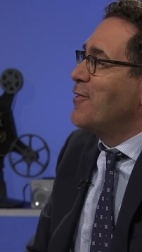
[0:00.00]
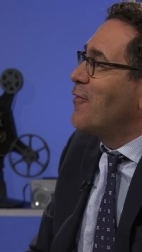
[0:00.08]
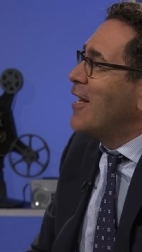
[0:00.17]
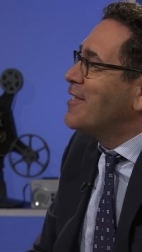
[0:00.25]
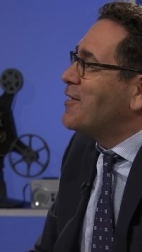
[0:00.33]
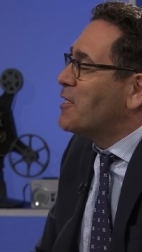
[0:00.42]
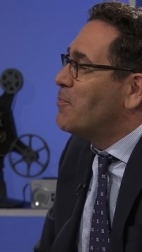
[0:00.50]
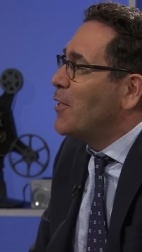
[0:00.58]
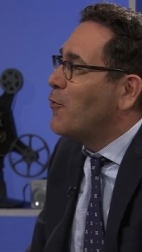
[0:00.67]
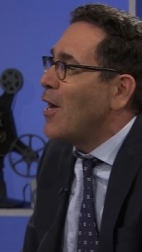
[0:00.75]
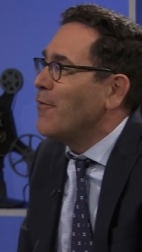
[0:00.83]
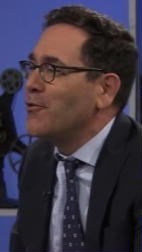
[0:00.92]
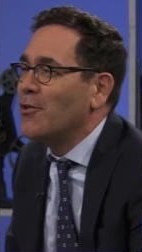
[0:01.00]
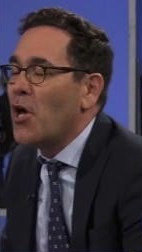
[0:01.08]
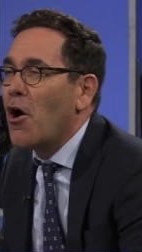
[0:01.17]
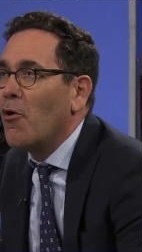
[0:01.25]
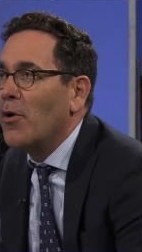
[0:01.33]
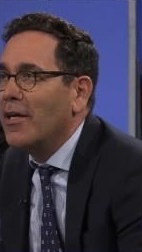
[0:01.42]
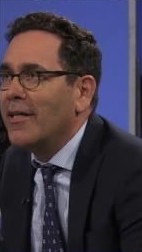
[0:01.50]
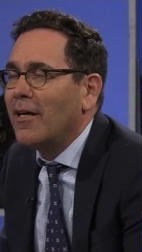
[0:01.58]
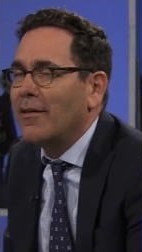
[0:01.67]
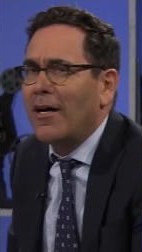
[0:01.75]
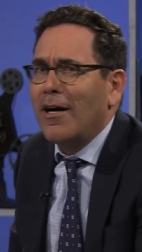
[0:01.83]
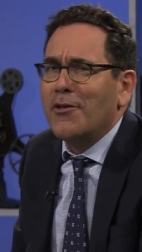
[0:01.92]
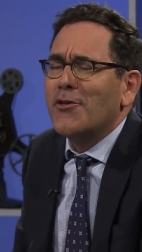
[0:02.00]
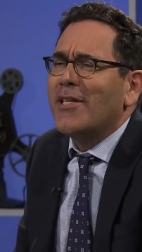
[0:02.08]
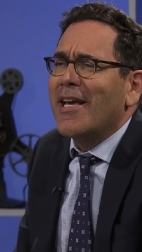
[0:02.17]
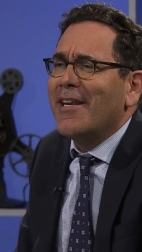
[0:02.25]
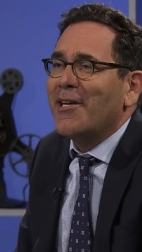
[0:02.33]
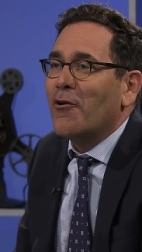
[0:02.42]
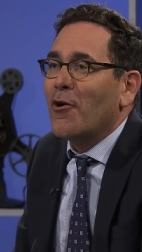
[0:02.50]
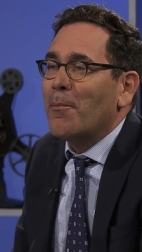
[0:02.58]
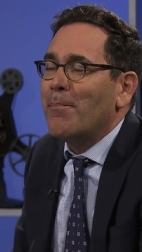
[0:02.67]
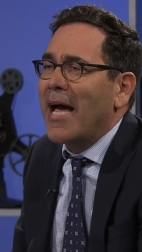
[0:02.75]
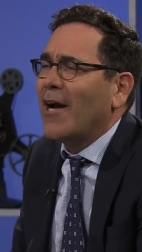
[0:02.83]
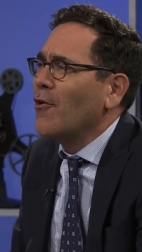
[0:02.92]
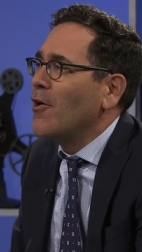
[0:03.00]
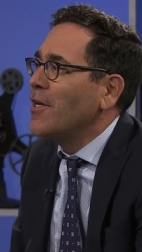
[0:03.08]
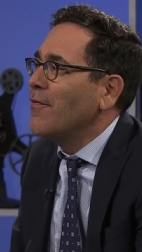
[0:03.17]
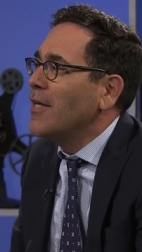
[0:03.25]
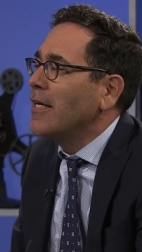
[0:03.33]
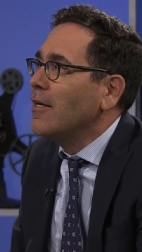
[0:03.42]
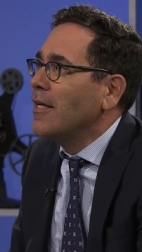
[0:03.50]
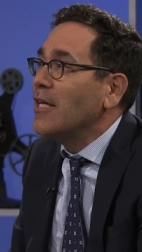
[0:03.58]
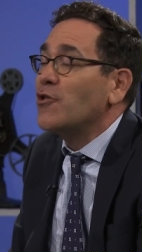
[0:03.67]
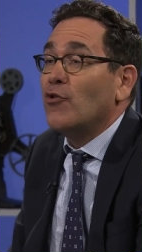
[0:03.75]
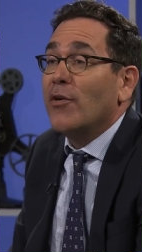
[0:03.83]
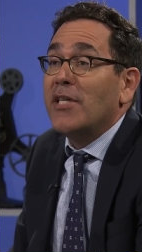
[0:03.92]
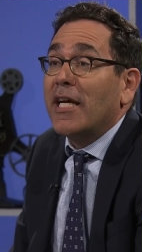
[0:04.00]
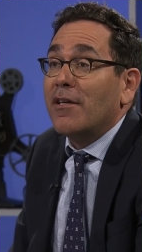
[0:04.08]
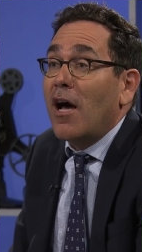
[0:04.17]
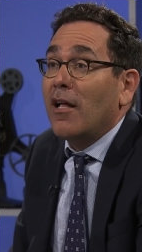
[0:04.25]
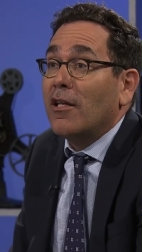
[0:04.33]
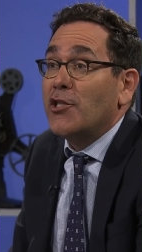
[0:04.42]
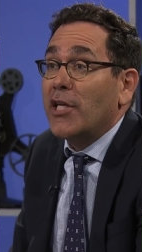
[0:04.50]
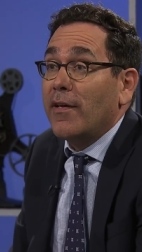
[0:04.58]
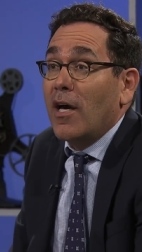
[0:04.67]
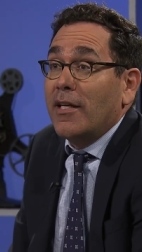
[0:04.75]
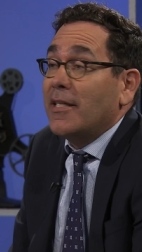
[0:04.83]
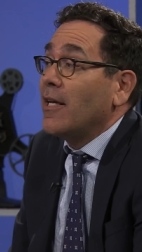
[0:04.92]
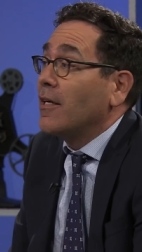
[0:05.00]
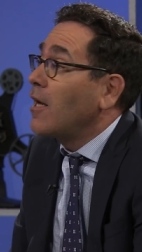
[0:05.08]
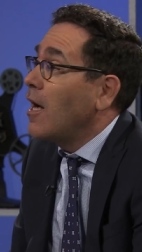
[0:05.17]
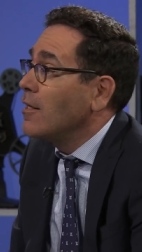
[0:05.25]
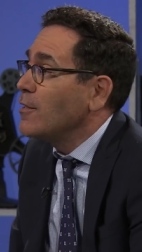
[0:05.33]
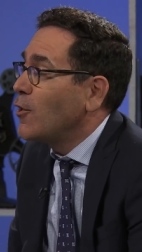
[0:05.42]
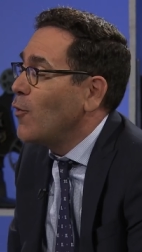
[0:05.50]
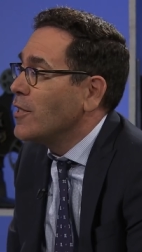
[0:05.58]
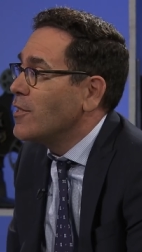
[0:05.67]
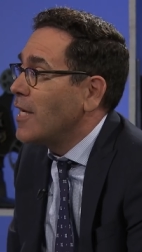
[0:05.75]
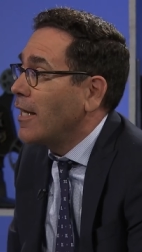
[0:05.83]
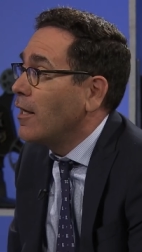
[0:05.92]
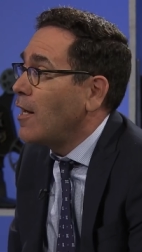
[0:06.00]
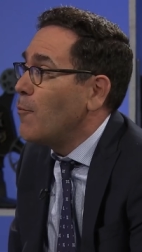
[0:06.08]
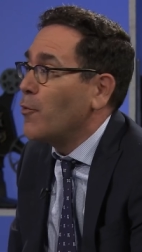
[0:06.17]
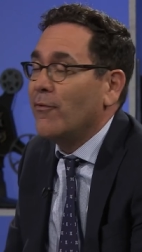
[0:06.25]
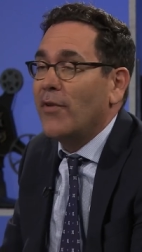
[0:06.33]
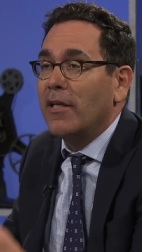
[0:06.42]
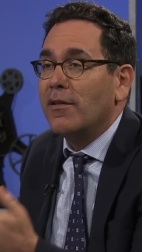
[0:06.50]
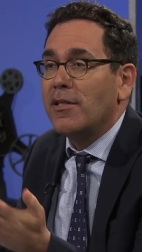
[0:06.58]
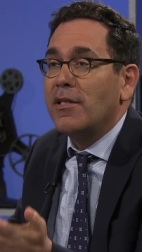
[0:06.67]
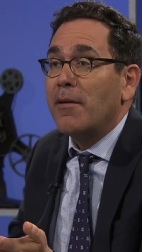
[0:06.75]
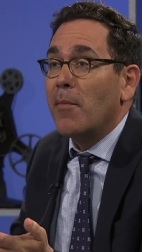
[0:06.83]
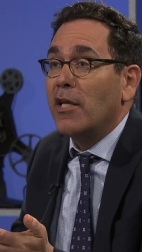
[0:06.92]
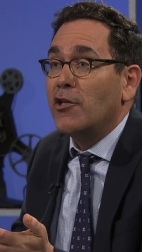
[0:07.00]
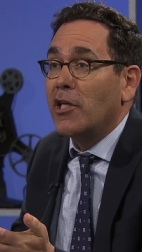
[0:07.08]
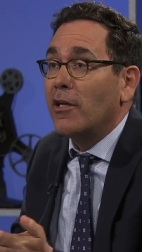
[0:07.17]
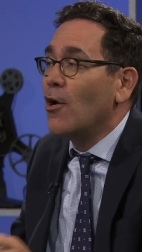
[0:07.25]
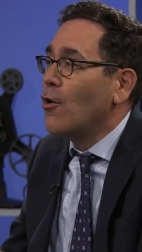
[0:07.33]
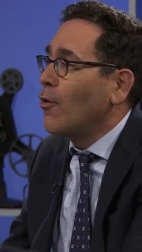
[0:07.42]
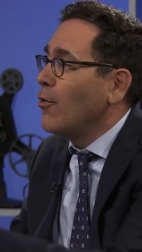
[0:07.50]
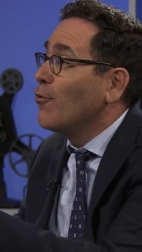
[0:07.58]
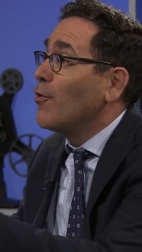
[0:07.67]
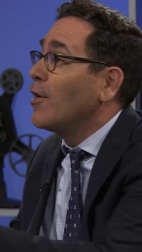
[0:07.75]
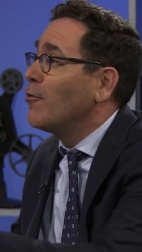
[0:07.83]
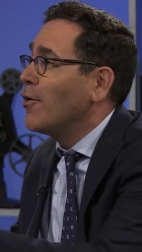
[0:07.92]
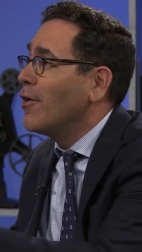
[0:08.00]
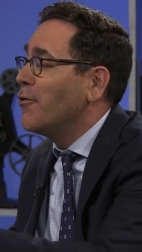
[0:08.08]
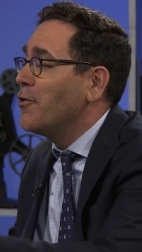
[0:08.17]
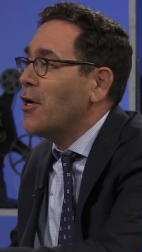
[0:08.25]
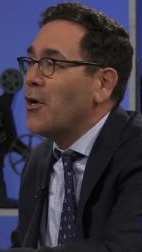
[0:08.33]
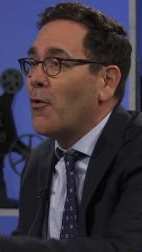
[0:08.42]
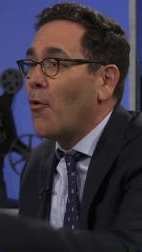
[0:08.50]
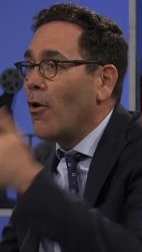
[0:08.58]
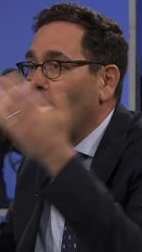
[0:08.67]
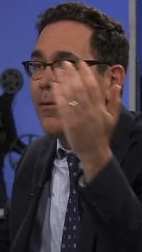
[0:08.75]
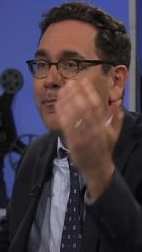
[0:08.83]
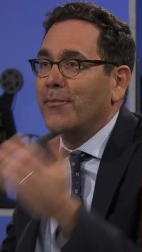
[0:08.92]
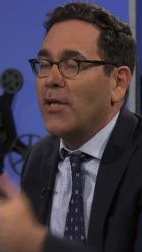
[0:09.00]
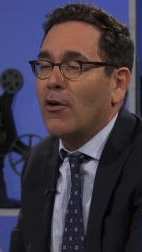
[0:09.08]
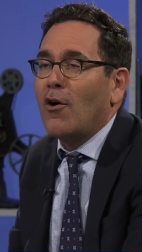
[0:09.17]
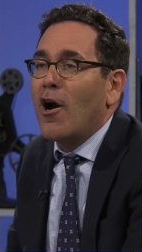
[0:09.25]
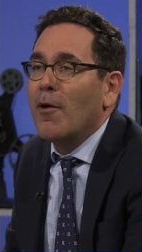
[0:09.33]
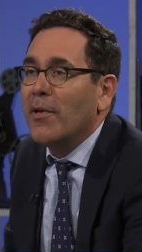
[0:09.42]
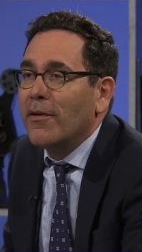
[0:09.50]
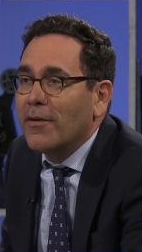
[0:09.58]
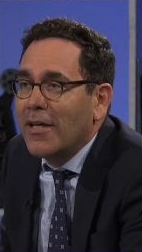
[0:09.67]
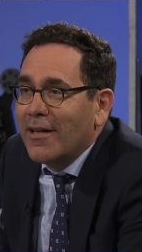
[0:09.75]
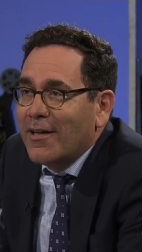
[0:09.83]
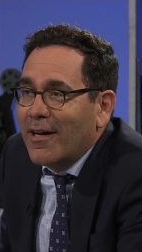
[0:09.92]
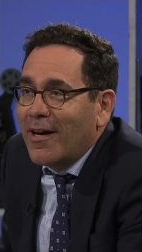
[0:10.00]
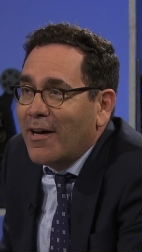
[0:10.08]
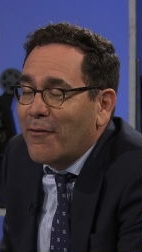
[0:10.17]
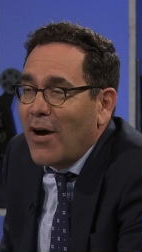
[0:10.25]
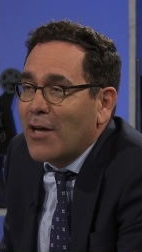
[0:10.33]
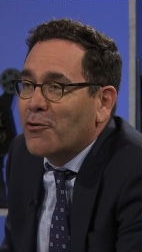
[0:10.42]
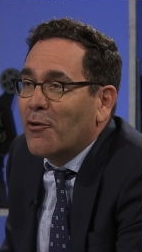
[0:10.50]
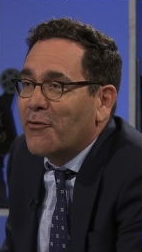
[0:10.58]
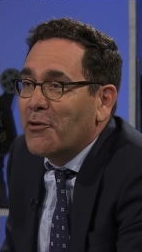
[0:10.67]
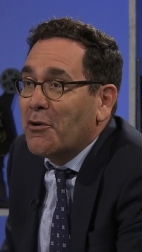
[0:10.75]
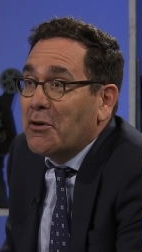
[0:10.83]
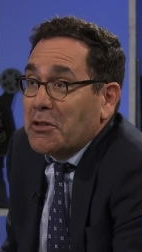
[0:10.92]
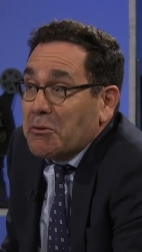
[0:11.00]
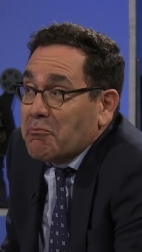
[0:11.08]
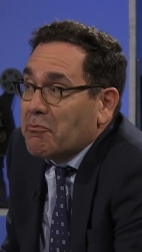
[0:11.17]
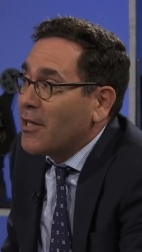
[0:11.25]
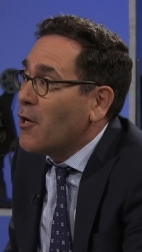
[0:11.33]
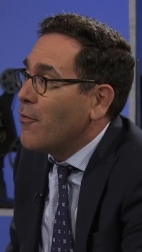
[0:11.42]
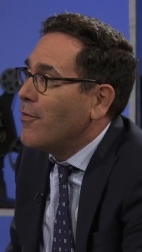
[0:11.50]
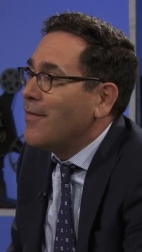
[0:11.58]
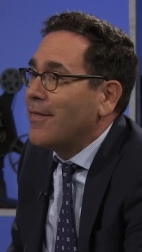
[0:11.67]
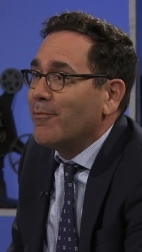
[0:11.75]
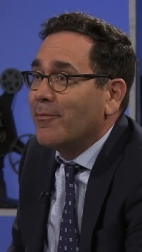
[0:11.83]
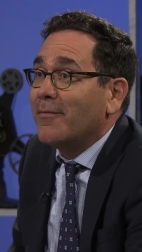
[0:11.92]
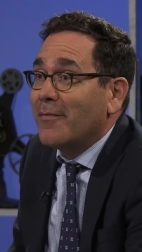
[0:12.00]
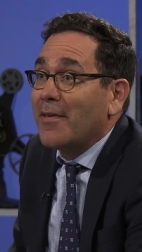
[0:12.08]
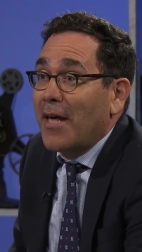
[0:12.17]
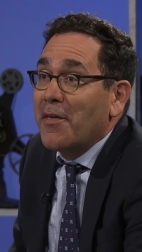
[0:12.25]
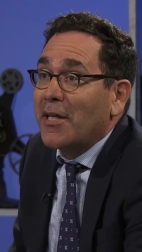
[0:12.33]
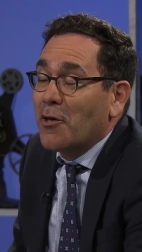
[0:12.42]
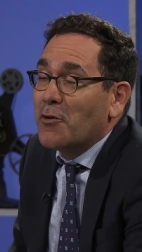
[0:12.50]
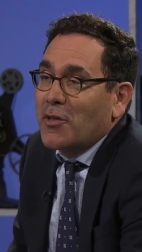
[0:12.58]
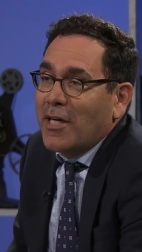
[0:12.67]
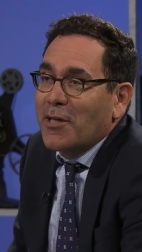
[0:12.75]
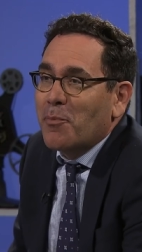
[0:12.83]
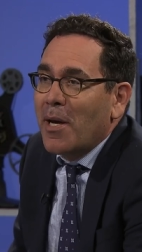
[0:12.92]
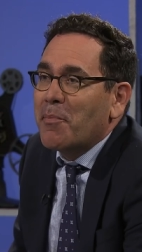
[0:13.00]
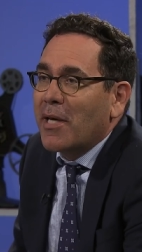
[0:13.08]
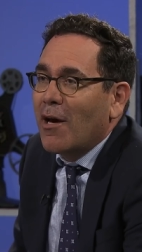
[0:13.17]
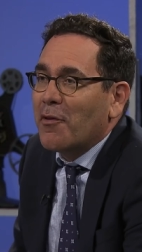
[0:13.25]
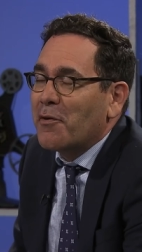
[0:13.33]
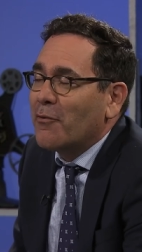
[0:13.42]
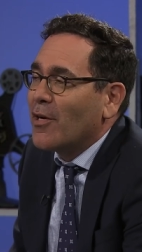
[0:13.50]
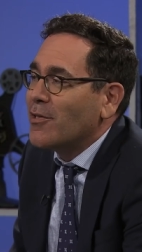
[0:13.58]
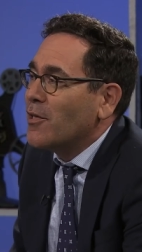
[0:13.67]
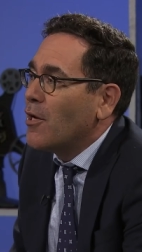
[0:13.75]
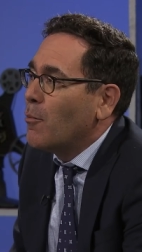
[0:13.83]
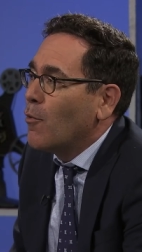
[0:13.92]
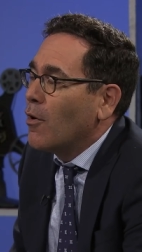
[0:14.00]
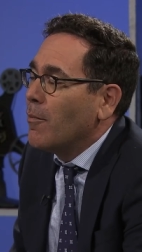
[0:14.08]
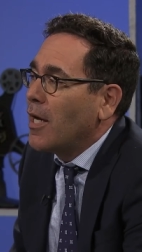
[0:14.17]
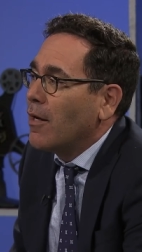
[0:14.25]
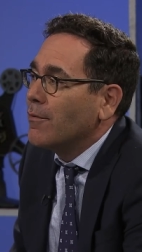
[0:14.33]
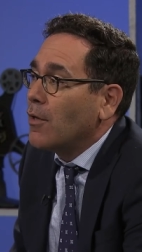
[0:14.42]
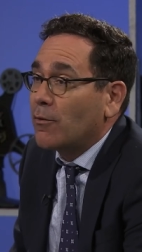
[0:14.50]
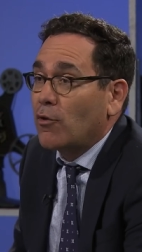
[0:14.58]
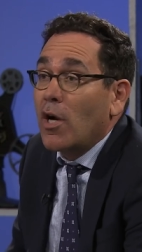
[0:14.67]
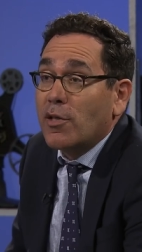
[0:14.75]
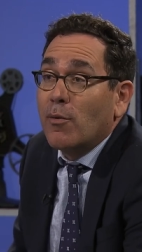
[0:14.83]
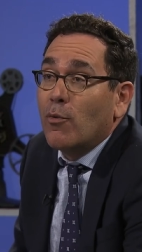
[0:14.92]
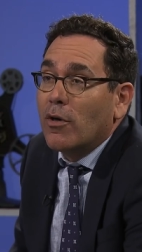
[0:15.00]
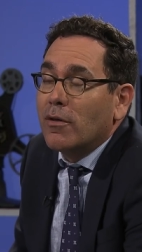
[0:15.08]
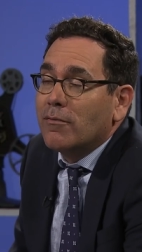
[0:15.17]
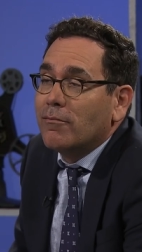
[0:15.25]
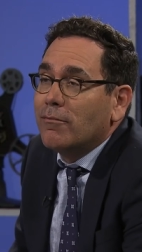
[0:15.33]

devices but who have no understanding or background in the history of technology and the unintended consequences that can come with inventing the steam engine or the railroad or you know carbon uh, fossil fuels. You know, the automobile. I think those things might be healthy for us to know more about across the board.